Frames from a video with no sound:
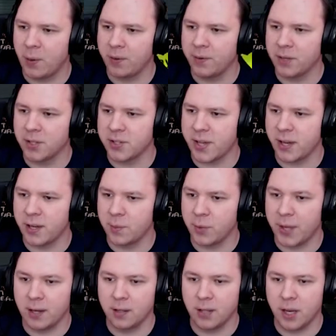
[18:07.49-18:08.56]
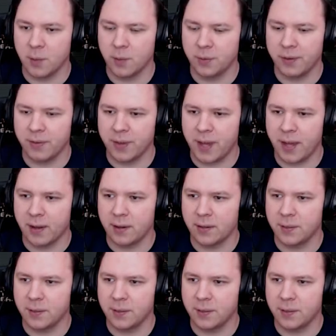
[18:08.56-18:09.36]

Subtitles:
finish that up. We can unlock, we'll wait for that.